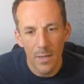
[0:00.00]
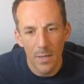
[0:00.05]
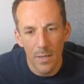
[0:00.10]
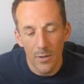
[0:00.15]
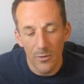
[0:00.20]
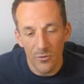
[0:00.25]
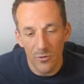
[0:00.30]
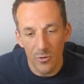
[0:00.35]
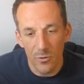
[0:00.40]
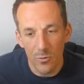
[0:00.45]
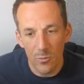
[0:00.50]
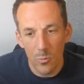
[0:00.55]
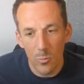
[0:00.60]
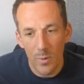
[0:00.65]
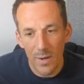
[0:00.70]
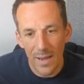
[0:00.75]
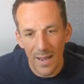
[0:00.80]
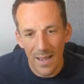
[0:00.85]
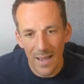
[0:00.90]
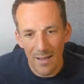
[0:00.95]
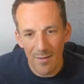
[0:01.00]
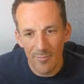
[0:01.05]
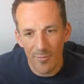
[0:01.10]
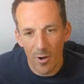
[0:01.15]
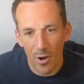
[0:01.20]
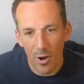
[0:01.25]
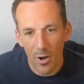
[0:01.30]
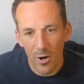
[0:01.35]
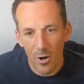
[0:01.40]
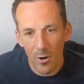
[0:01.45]
So we have
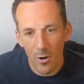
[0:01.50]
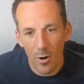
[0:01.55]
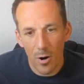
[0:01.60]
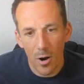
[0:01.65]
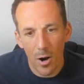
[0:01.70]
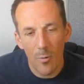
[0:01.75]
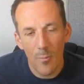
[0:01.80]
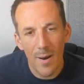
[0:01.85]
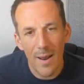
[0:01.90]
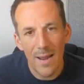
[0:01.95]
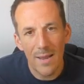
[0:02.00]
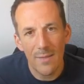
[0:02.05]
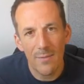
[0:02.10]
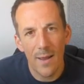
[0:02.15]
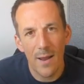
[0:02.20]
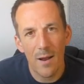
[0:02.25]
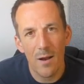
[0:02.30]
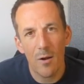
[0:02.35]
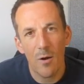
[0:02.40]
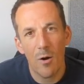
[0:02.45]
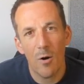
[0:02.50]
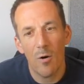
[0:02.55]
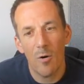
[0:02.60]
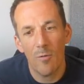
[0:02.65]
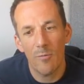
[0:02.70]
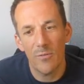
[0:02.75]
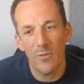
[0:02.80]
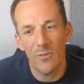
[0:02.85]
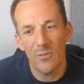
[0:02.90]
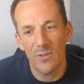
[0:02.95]
our array there of
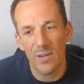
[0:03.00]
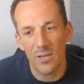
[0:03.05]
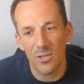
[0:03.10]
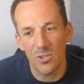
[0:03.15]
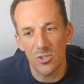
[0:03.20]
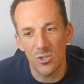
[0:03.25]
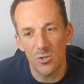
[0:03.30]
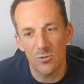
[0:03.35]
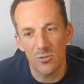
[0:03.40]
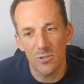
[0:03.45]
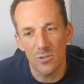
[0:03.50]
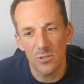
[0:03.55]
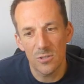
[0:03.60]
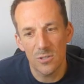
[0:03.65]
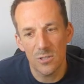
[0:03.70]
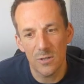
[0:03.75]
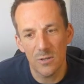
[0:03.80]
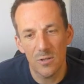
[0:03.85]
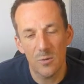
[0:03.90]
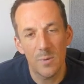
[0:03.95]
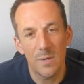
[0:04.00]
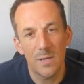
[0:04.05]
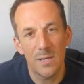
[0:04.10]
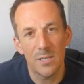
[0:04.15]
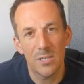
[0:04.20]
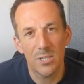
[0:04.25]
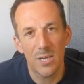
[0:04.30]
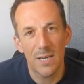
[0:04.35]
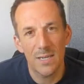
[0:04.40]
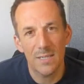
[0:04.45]
the 6 users that we need to
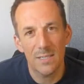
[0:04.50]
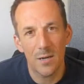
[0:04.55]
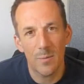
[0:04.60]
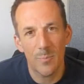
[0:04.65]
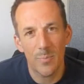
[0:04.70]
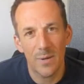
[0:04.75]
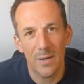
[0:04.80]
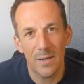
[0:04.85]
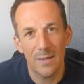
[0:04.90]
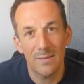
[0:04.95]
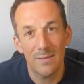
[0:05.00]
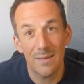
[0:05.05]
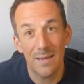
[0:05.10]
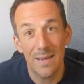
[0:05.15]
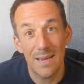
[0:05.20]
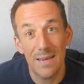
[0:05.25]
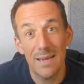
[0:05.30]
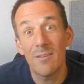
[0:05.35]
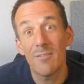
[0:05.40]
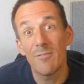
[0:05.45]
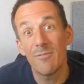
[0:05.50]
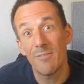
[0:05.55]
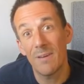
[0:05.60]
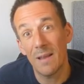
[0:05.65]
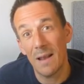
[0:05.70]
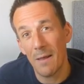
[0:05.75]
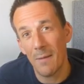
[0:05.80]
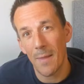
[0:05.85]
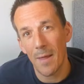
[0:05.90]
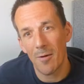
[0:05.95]
chase up and say, fill
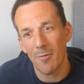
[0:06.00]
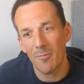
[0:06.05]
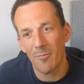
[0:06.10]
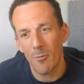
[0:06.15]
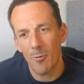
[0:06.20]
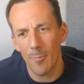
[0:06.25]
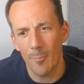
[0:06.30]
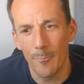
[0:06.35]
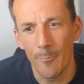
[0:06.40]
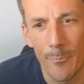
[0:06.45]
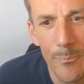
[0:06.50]
out that form.